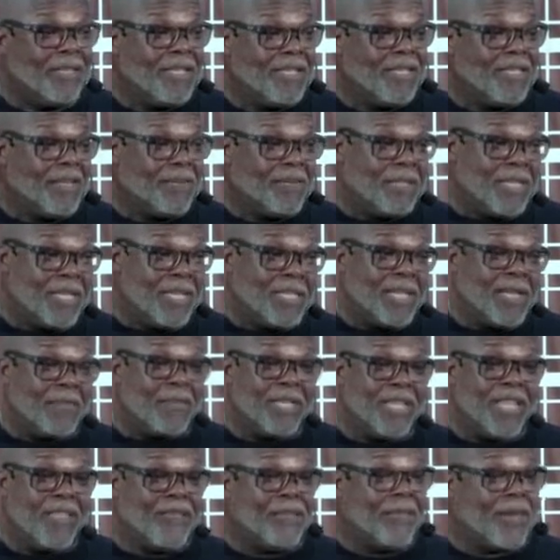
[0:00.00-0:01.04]
Some of the things they
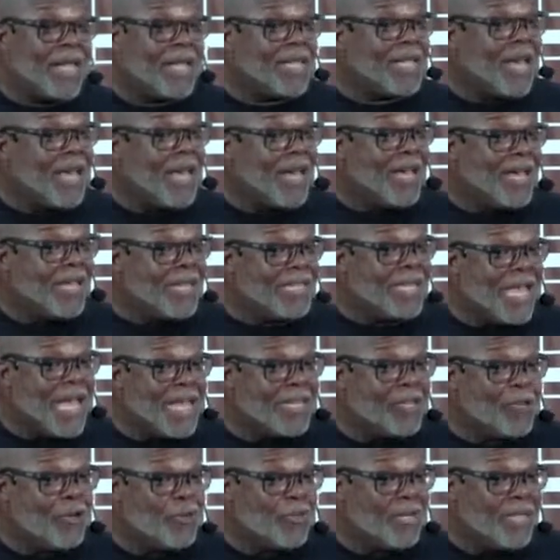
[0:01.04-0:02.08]
believe about God,
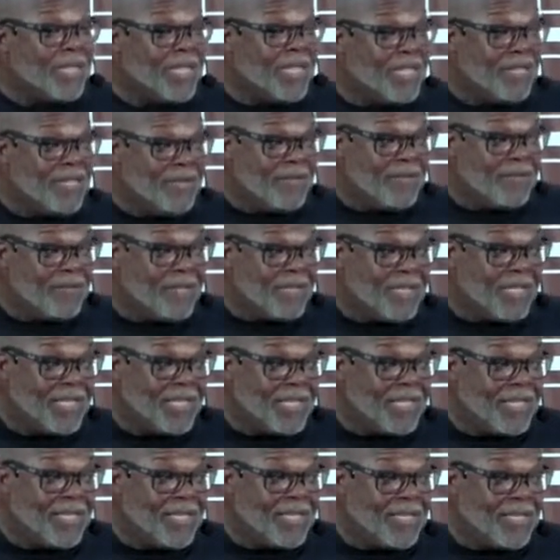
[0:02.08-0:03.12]
I don't believe.
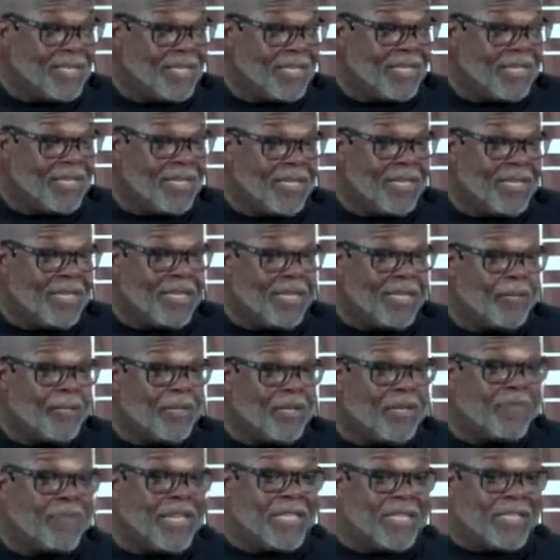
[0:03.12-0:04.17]

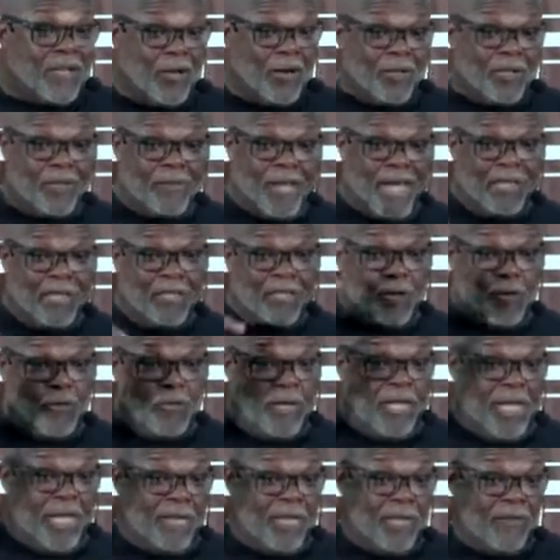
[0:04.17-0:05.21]
But if they're talking about the
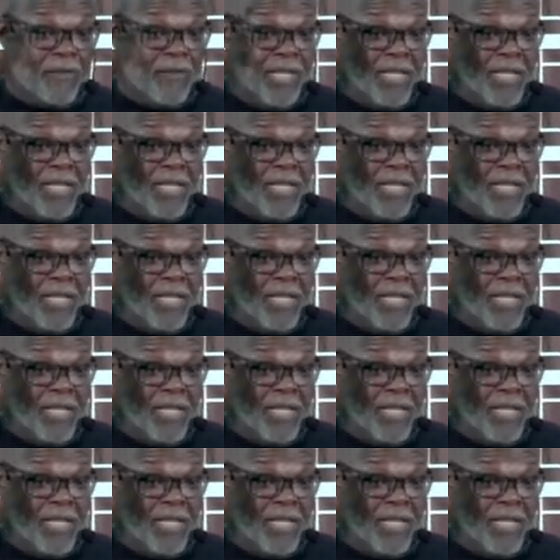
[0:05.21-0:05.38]
creator of